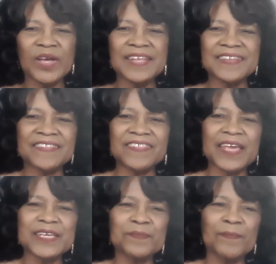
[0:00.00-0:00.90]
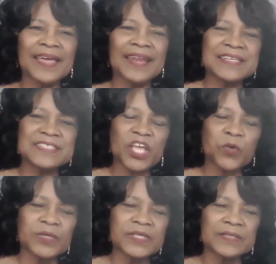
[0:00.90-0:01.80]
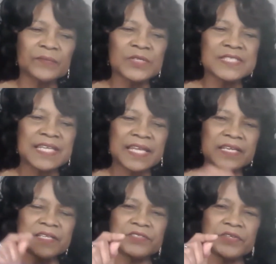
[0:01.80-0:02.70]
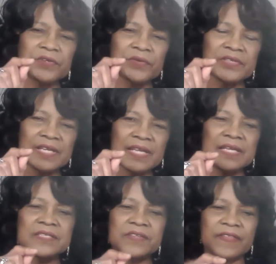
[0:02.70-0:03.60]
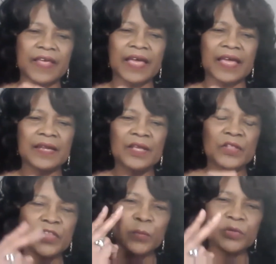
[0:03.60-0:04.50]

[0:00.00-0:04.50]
of the things, might I say, was entered into that. There were